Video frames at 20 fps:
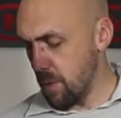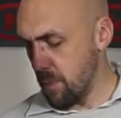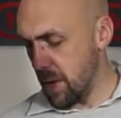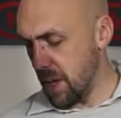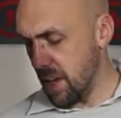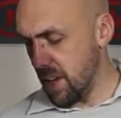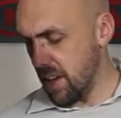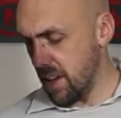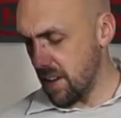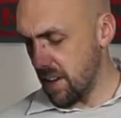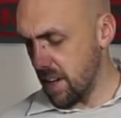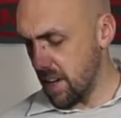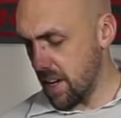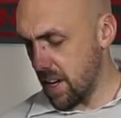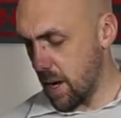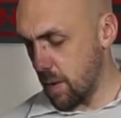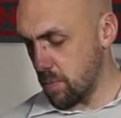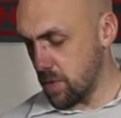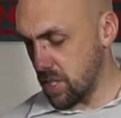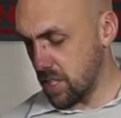Me,
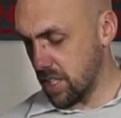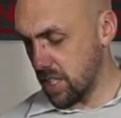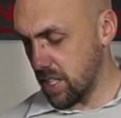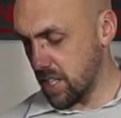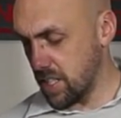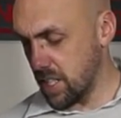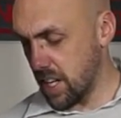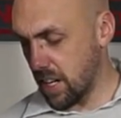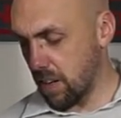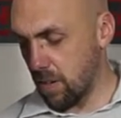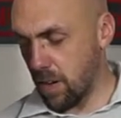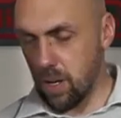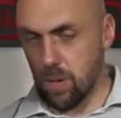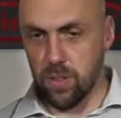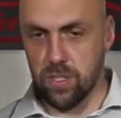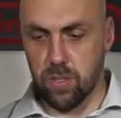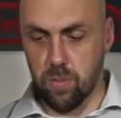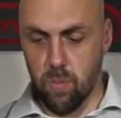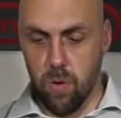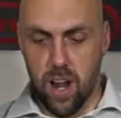I'm just going to decorate it
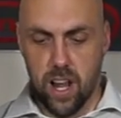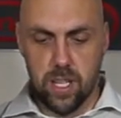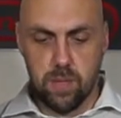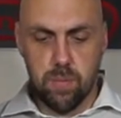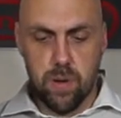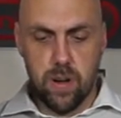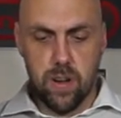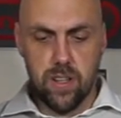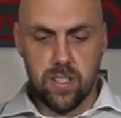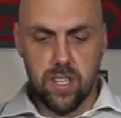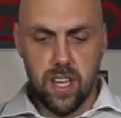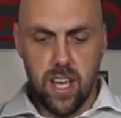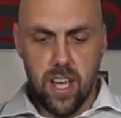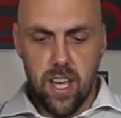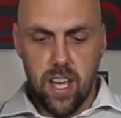with some raspberries.